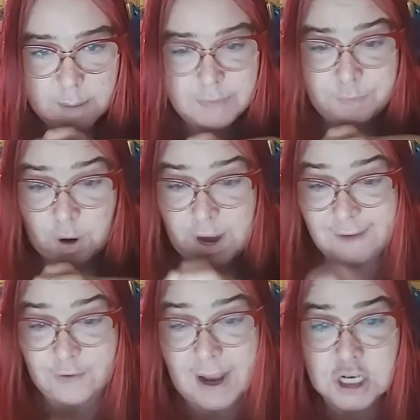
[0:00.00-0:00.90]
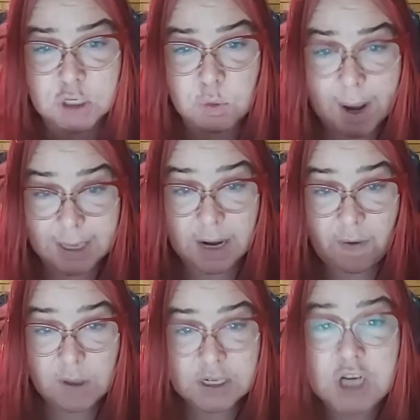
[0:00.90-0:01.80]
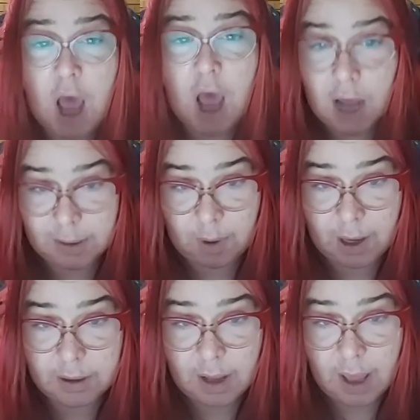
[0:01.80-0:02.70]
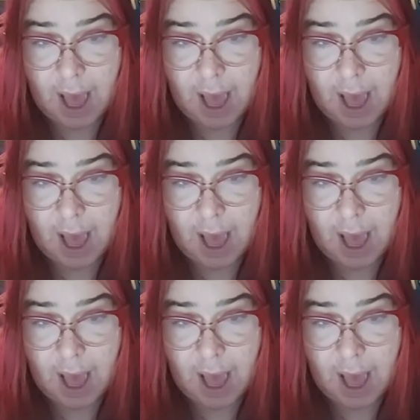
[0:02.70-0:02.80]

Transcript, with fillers: before I ever actually went to Hollywood.